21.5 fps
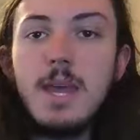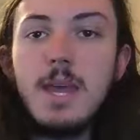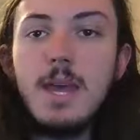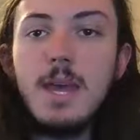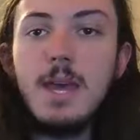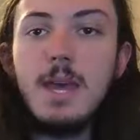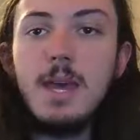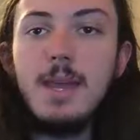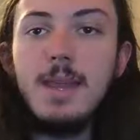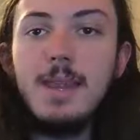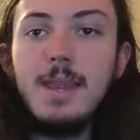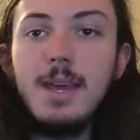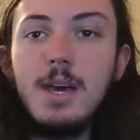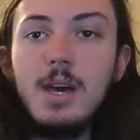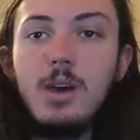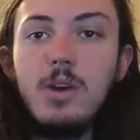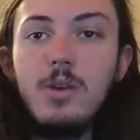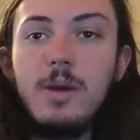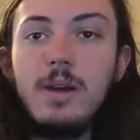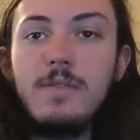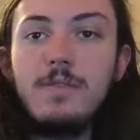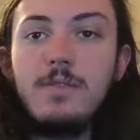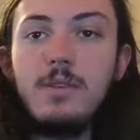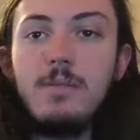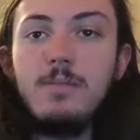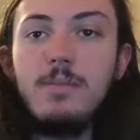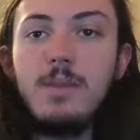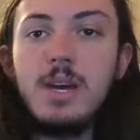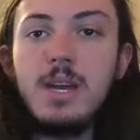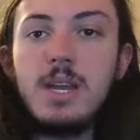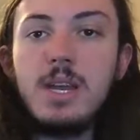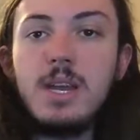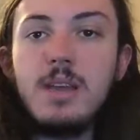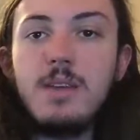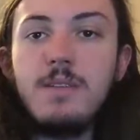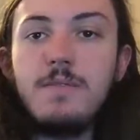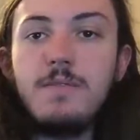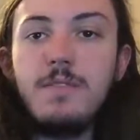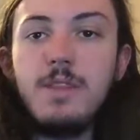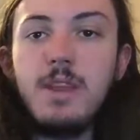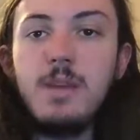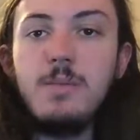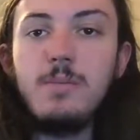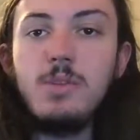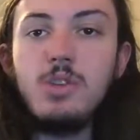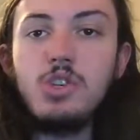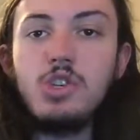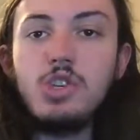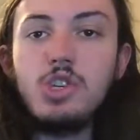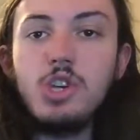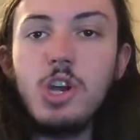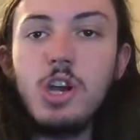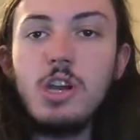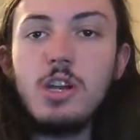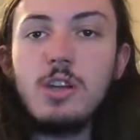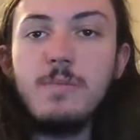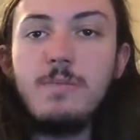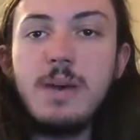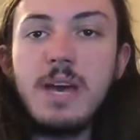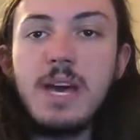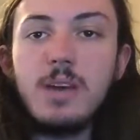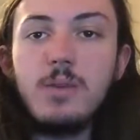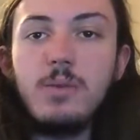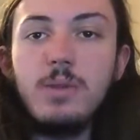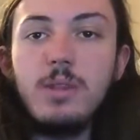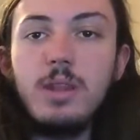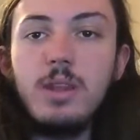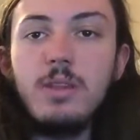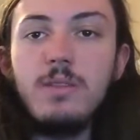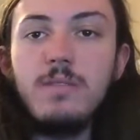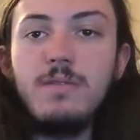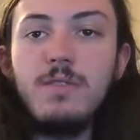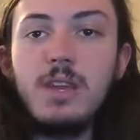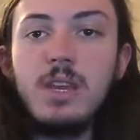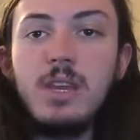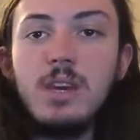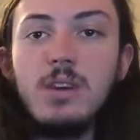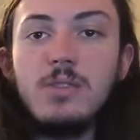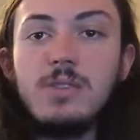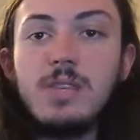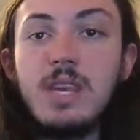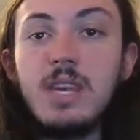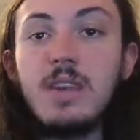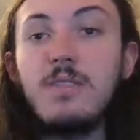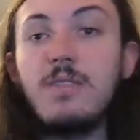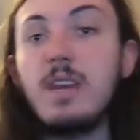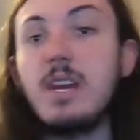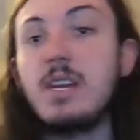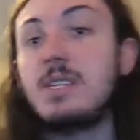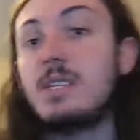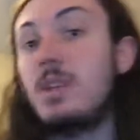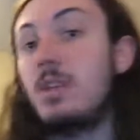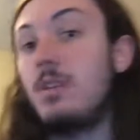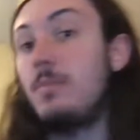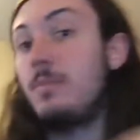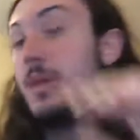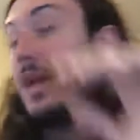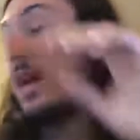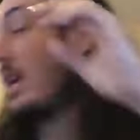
Hello everybody, Flaming Shark back with another video, taking you guys another